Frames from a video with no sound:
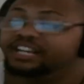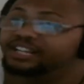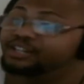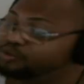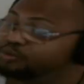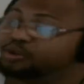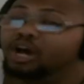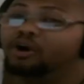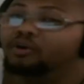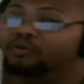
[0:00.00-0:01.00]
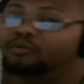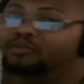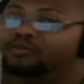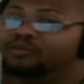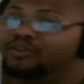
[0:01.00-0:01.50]
then you know
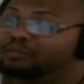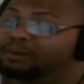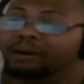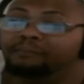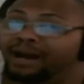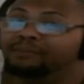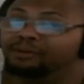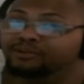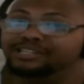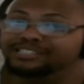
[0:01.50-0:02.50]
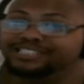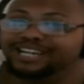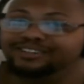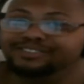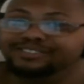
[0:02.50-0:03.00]
about my moaning
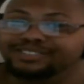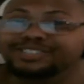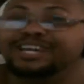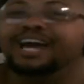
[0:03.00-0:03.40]
sounds.